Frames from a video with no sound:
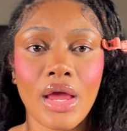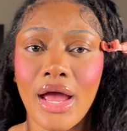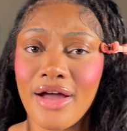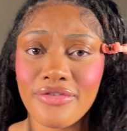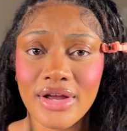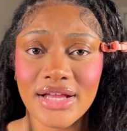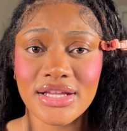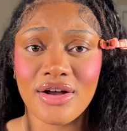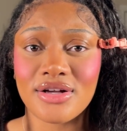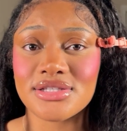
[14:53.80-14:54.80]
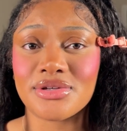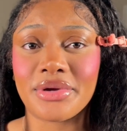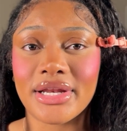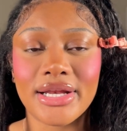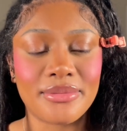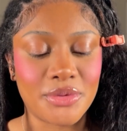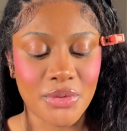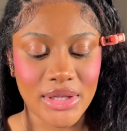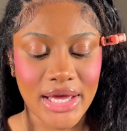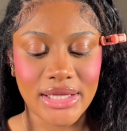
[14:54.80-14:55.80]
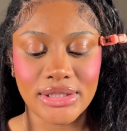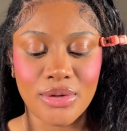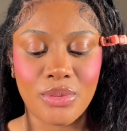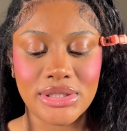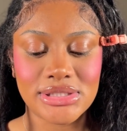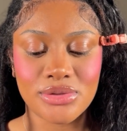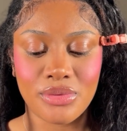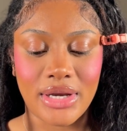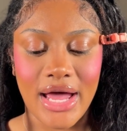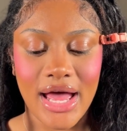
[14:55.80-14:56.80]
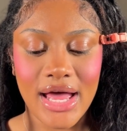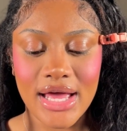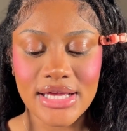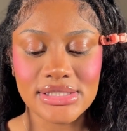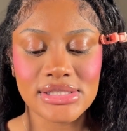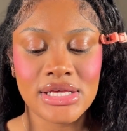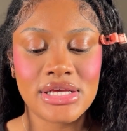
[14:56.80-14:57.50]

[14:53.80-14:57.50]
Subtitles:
I forgot that I also ended up doing like a little 1-2 on the eyes.